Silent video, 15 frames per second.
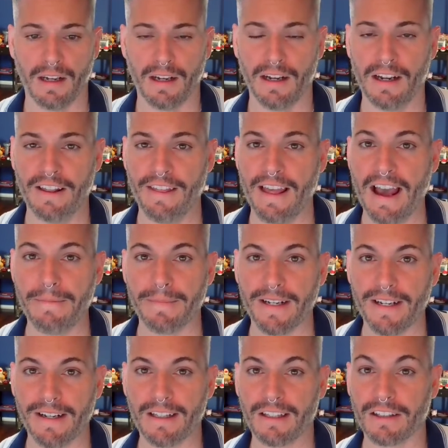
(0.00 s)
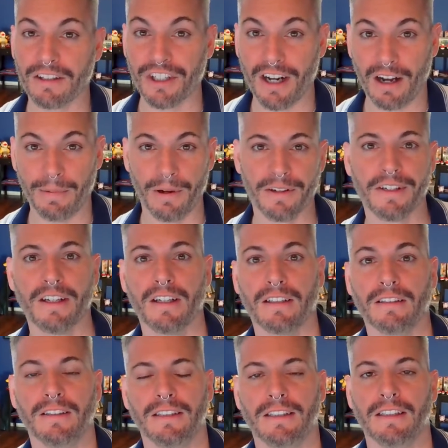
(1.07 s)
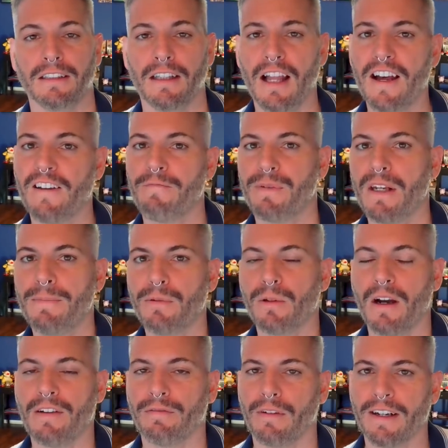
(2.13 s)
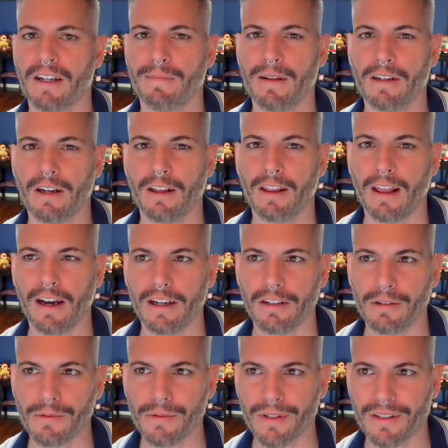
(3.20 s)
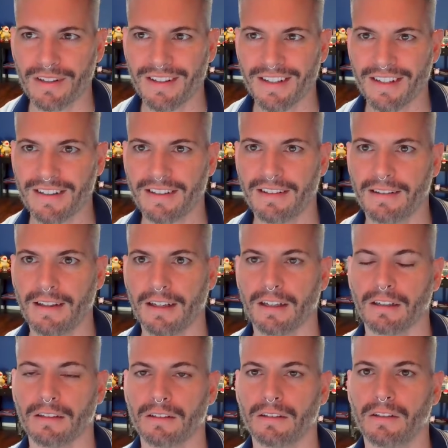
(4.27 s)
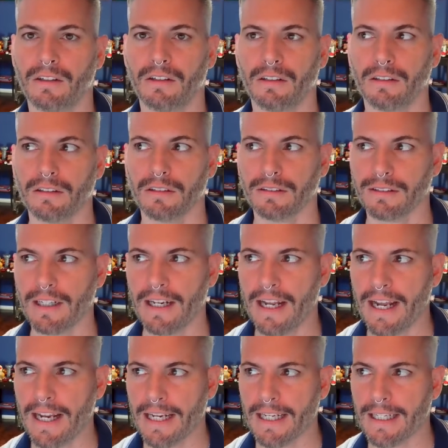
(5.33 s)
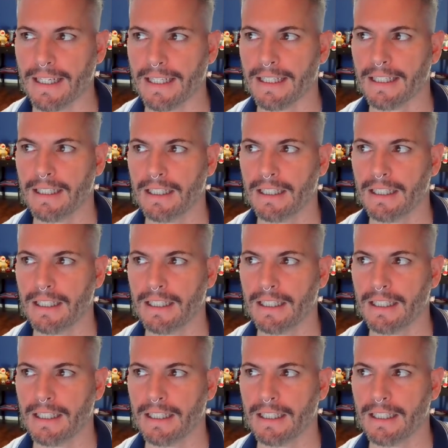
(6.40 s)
And that means job hunting. A lot of people have recommended that I use this thing called AI.